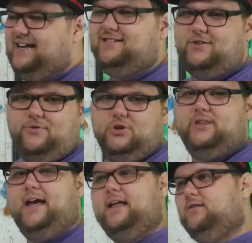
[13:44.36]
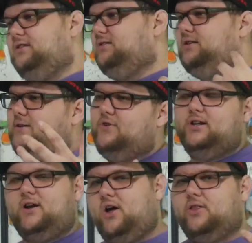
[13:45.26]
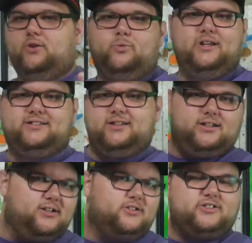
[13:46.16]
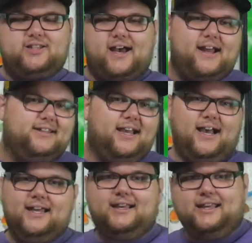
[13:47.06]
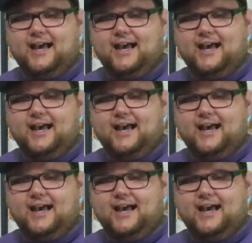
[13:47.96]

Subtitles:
guess if you're that live it on the riskier side kind of